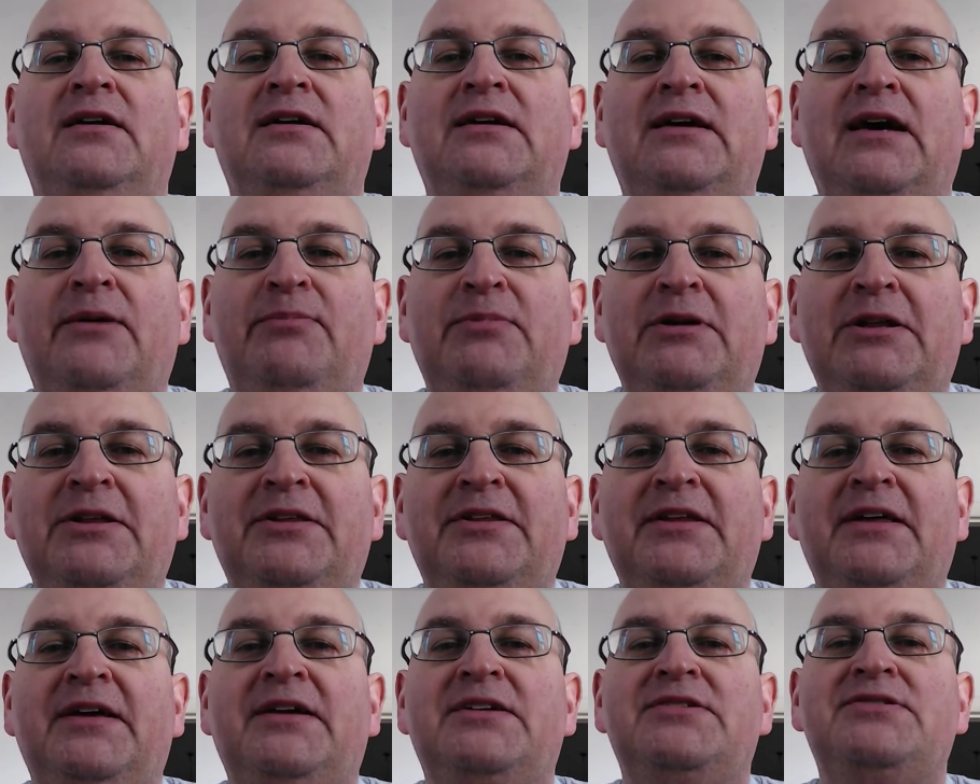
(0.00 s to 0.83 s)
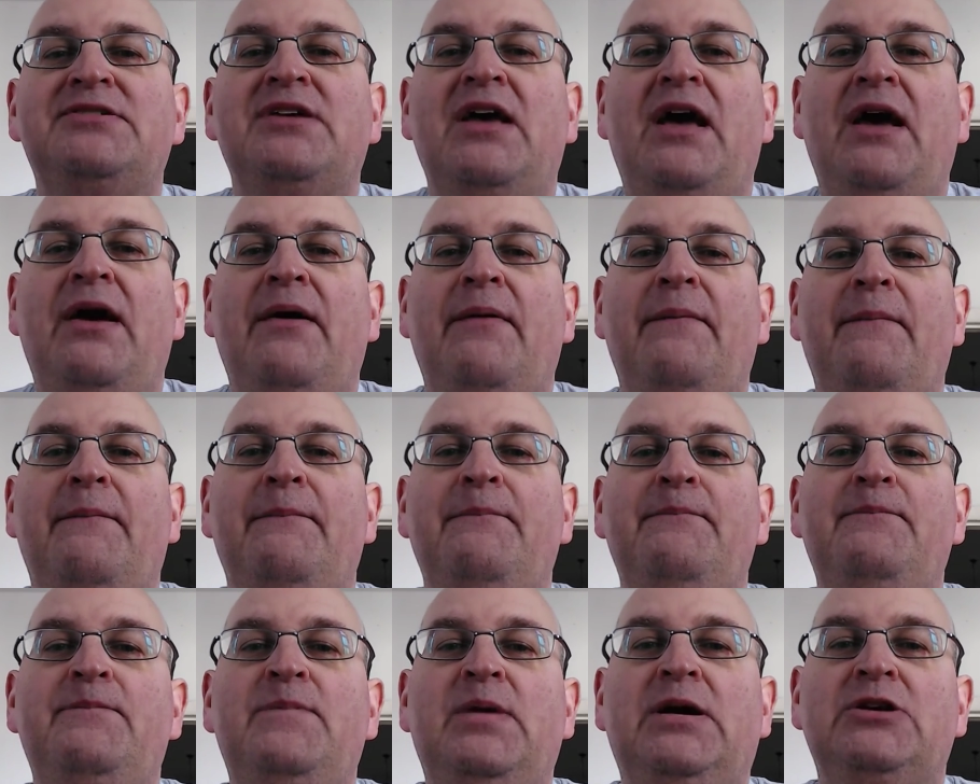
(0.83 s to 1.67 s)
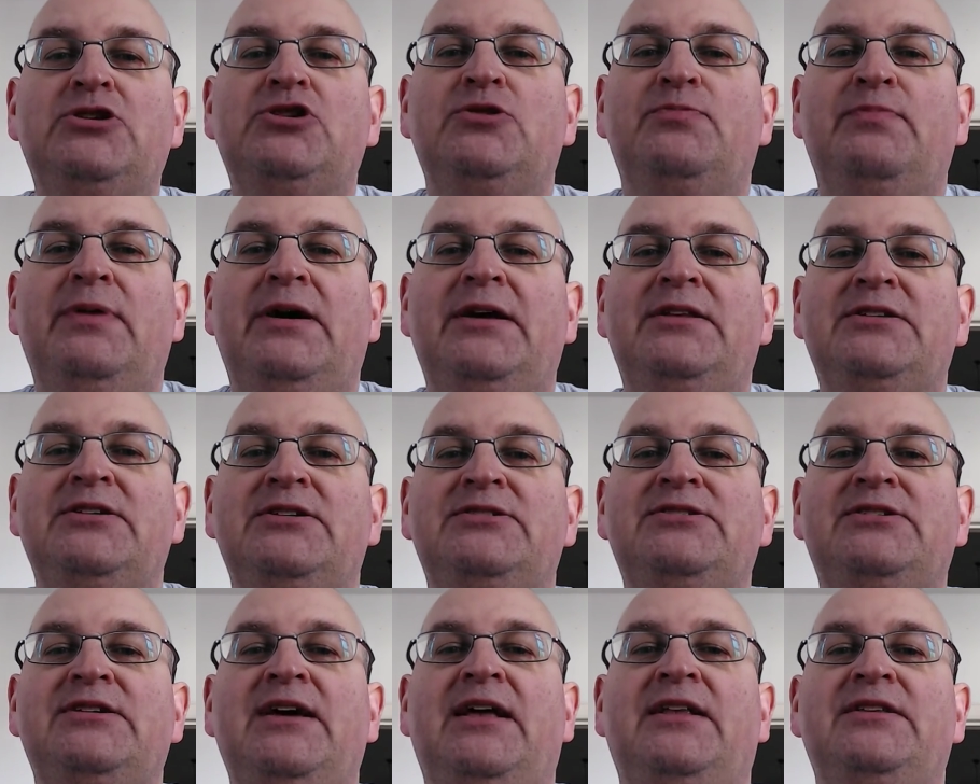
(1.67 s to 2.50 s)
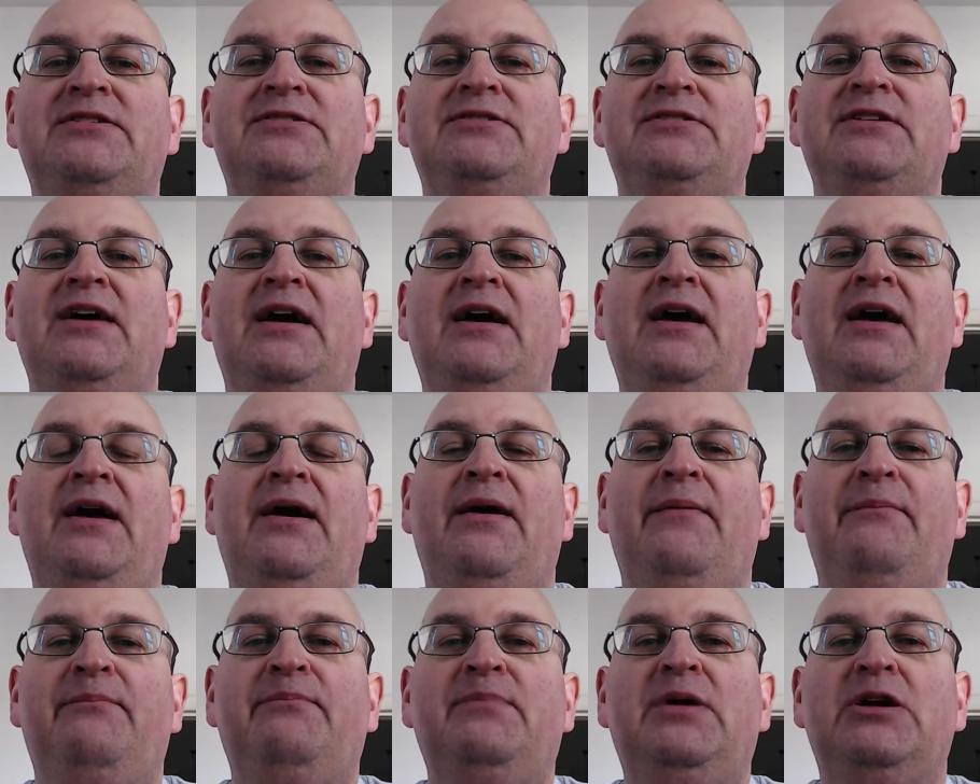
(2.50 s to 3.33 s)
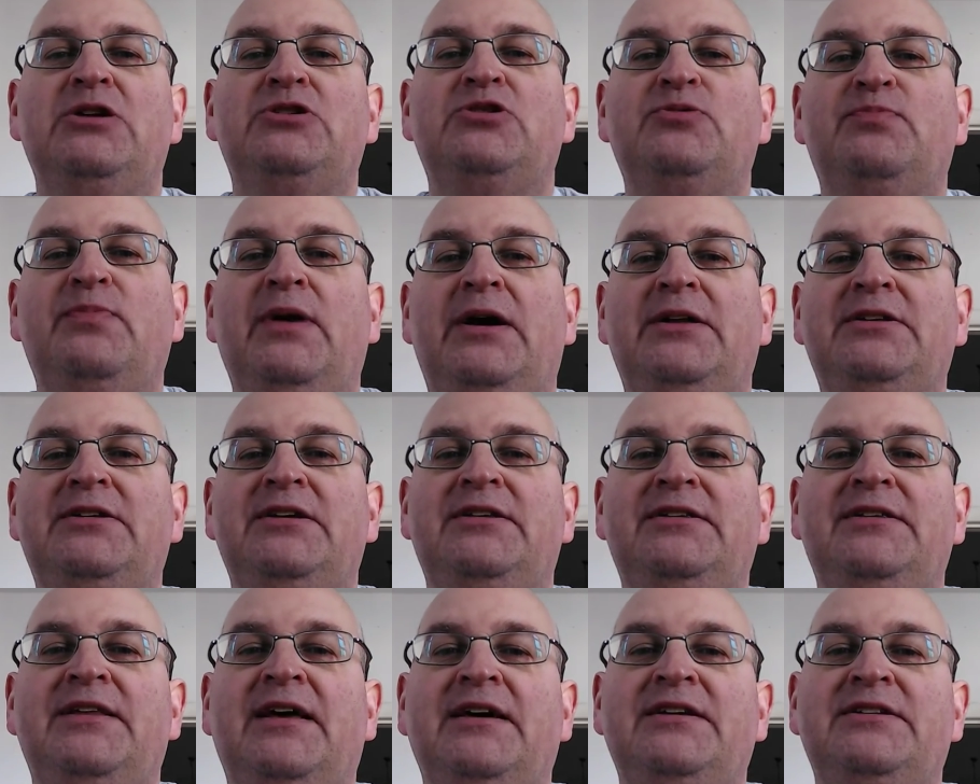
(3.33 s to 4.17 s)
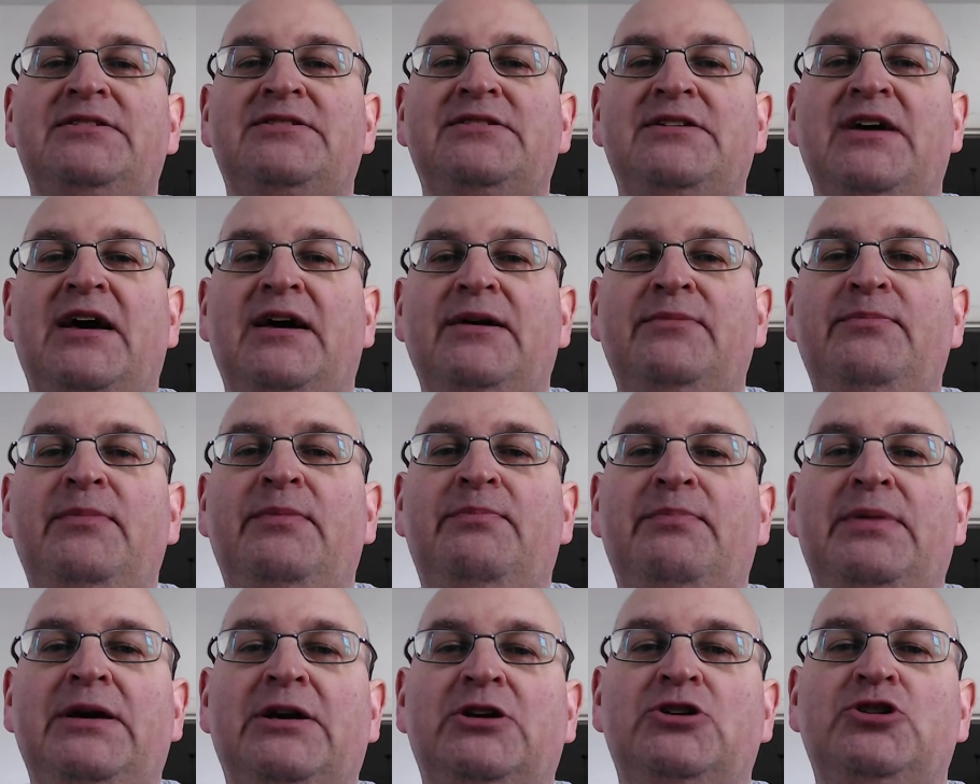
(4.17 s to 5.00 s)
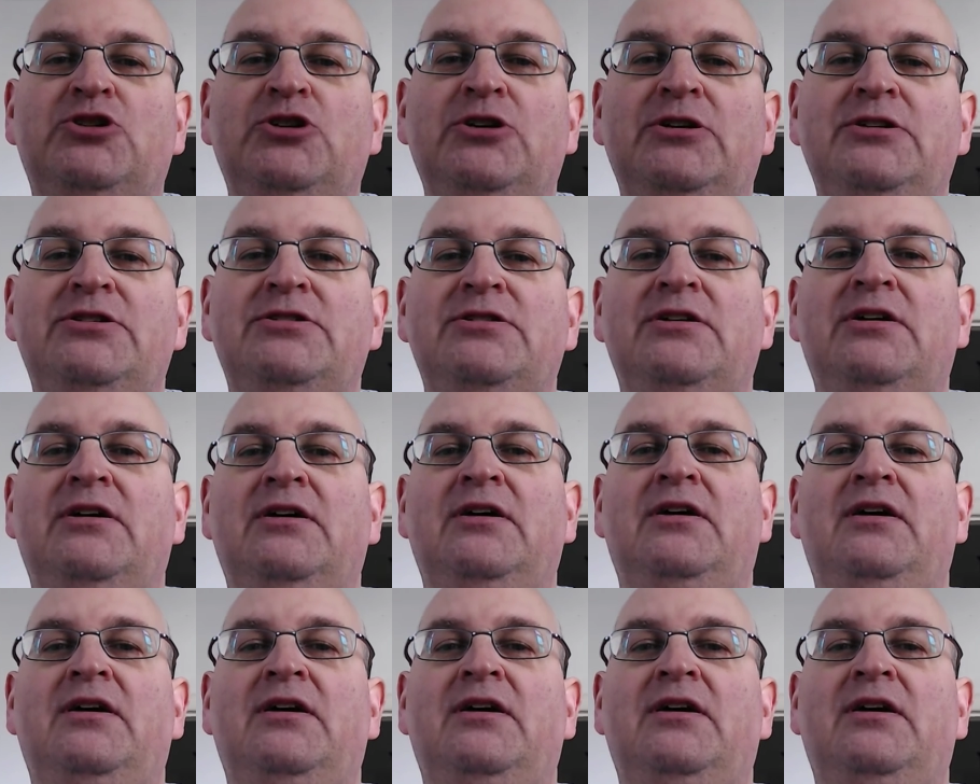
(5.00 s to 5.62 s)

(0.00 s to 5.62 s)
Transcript: Couple of things much better sensor, much better nighttime pictures.